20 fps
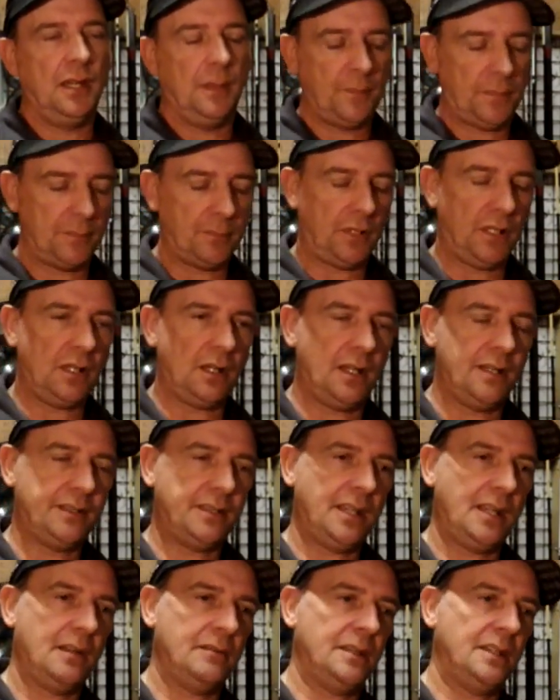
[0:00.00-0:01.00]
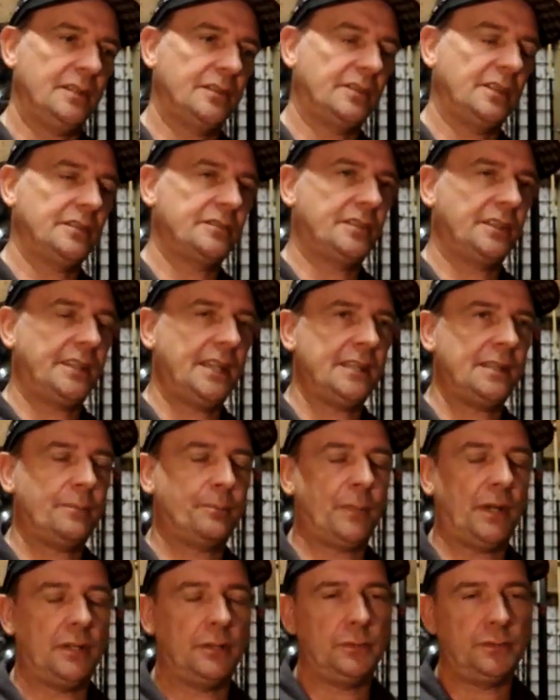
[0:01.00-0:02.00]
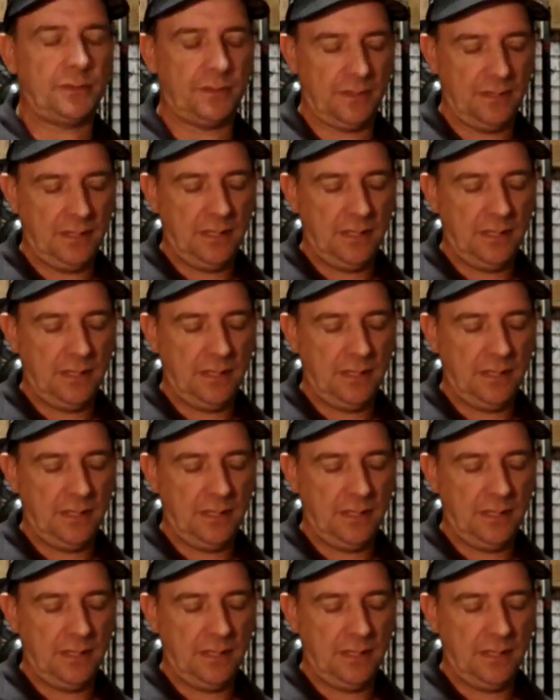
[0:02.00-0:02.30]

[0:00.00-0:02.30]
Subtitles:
But my idea is to get a boat,